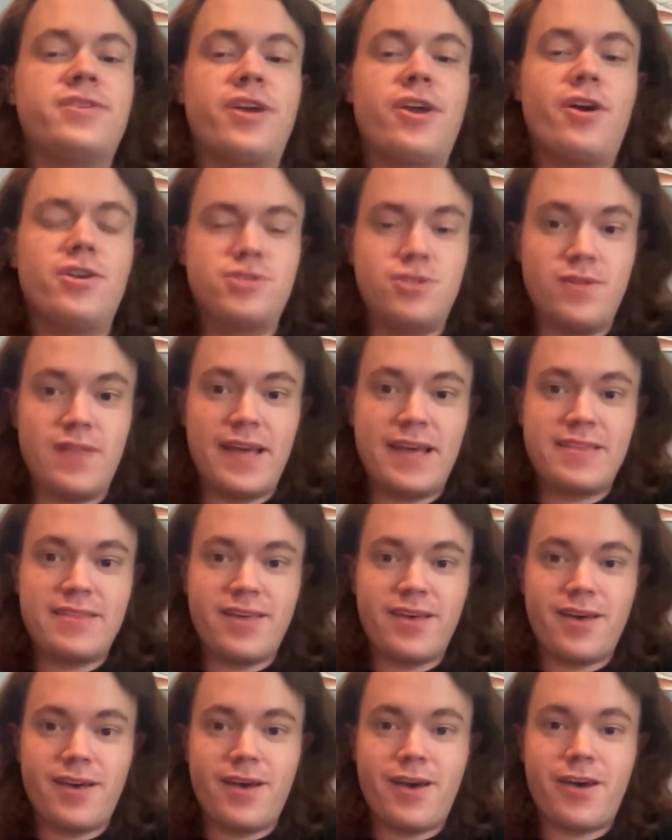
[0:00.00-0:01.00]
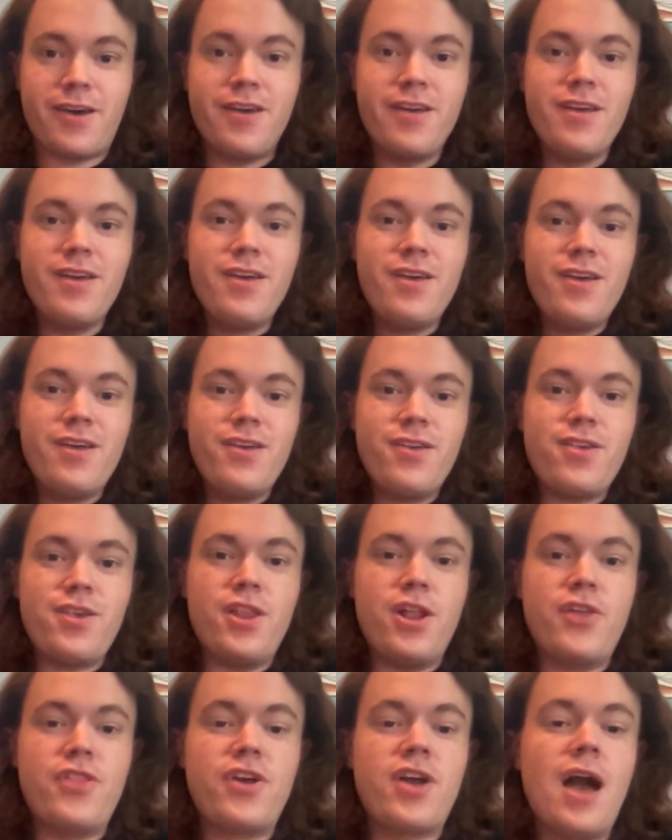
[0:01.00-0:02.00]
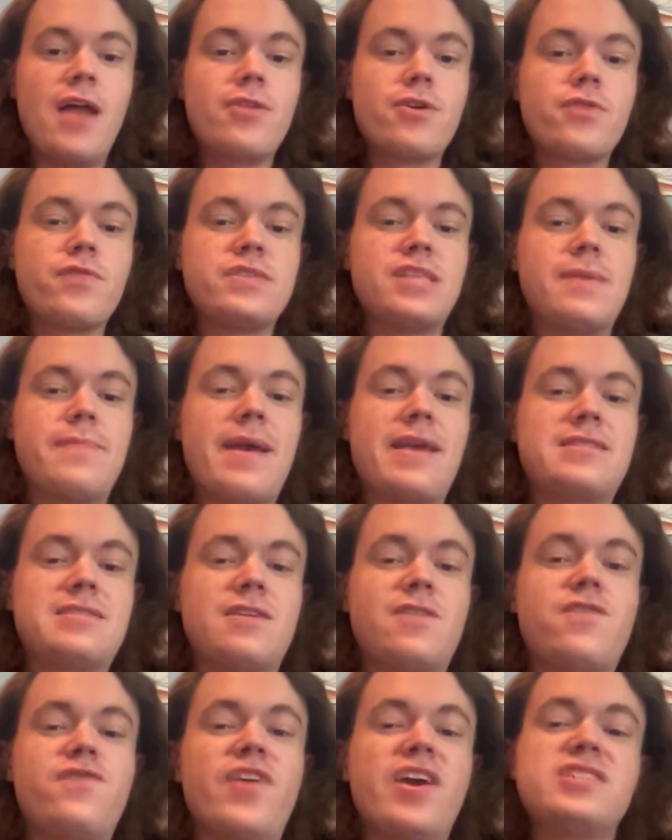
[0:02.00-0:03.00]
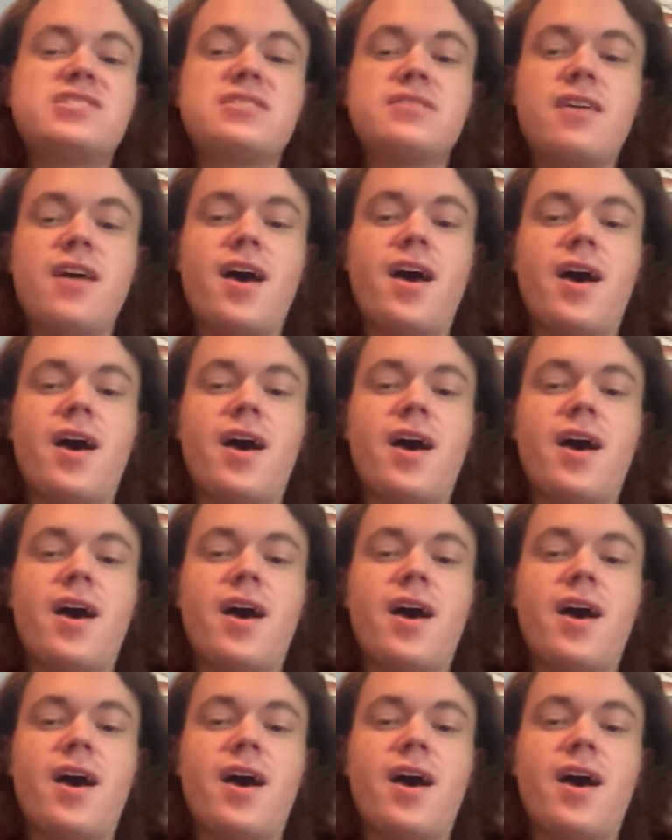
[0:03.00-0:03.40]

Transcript: I also like the, you know, the color really makes the fish